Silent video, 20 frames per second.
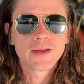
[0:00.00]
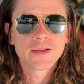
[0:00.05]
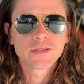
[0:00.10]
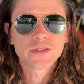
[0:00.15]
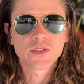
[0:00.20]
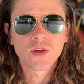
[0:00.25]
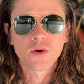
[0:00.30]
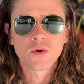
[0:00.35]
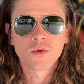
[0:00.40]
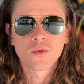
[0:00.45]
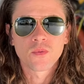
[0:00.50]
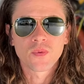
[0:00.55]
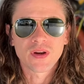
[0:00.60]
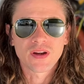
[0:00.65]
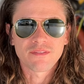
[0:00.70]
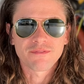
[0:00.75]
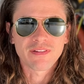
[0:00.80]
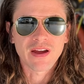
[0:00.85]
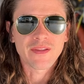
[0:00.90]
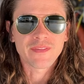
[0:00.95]
So when
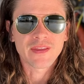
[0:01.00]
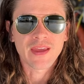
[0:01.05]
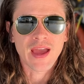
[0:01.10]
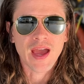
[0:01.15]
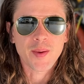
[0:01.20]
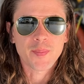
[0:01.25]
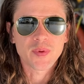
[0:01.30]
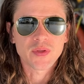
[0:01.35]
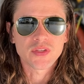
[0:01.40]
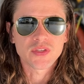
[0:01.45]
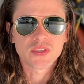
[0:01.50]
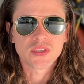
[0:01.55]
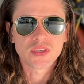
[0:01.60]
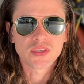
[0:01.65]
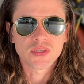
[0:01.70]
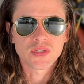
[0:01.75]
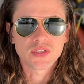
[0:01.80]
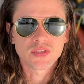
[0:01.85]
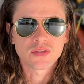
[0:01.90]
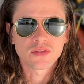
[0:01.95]
it finally happens,
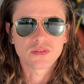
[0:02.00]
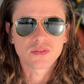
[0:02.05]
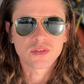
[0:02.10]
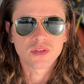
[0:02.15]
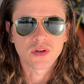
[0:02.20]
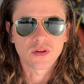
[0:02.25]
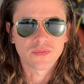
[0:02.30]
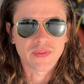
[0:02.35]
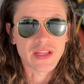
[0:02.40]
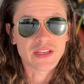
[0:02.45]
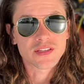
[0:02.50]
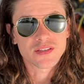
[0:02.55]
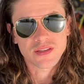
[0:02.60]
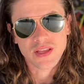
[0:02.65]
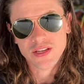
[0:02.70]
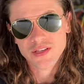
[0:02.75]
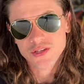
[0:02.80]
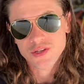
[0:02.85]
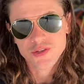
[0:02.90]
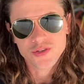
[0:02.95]
it's, you know, that's
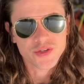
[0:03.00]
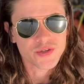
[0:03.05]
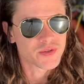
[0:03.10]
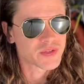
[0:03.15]
your true